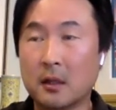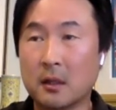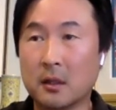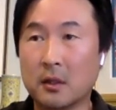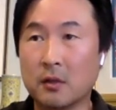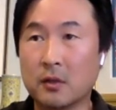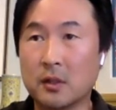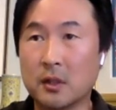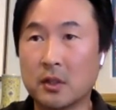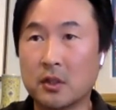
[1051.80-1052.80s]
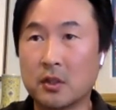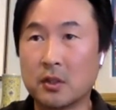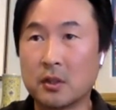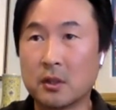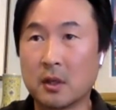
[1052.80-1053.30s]
the usage
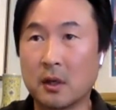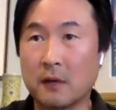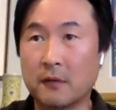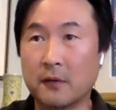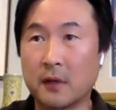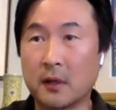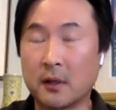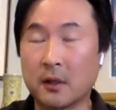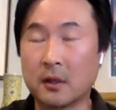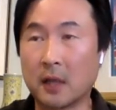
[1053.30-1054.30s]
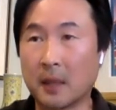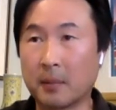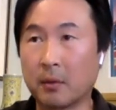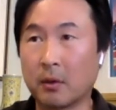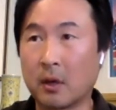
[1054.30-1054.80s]
of the
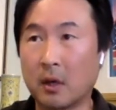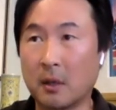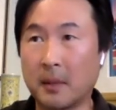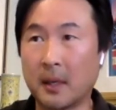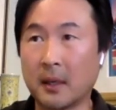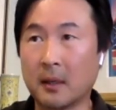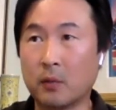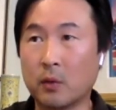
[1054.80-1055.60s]
underlying protocol by